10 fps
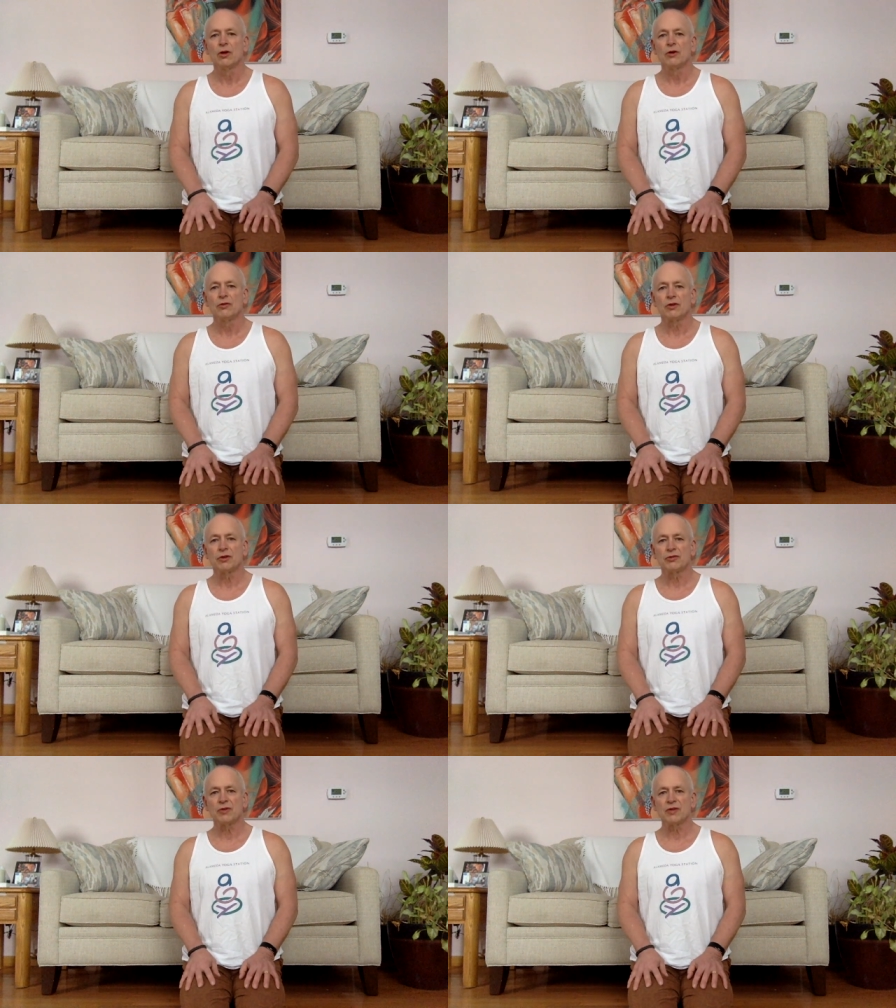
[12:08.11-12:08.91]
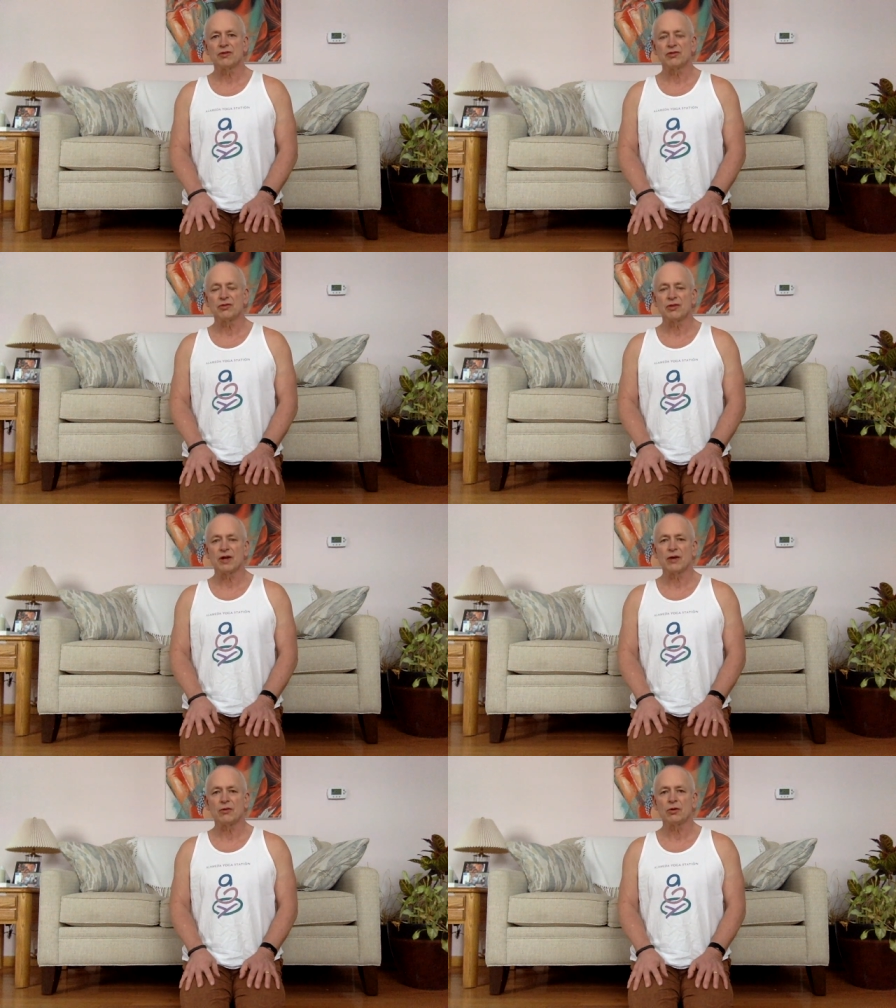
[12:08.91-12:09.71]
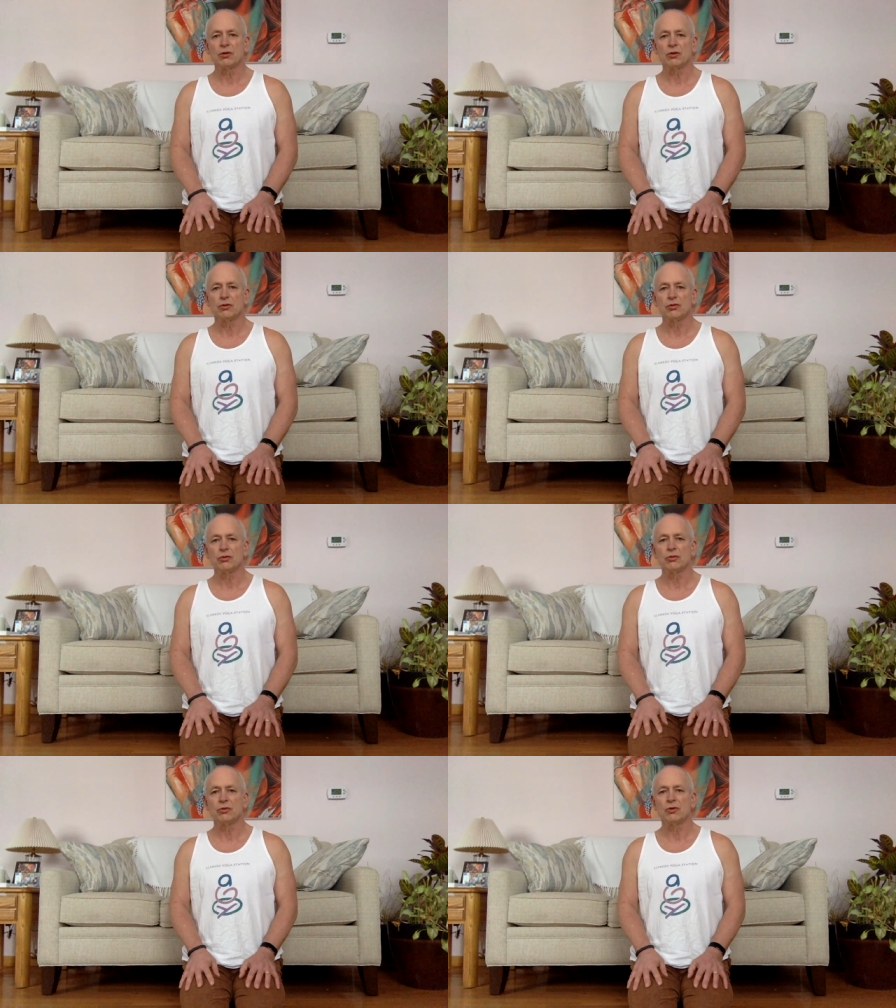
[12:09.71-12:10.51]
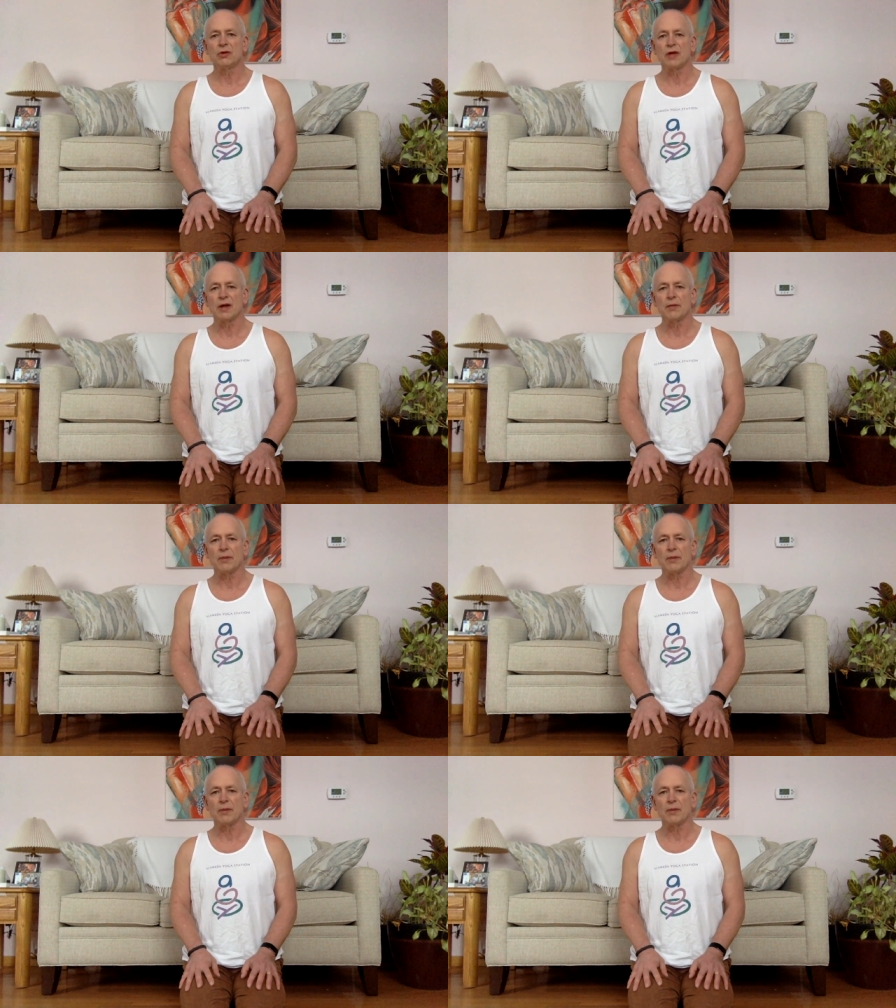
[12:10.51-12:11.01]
So let's transition now to uddiyana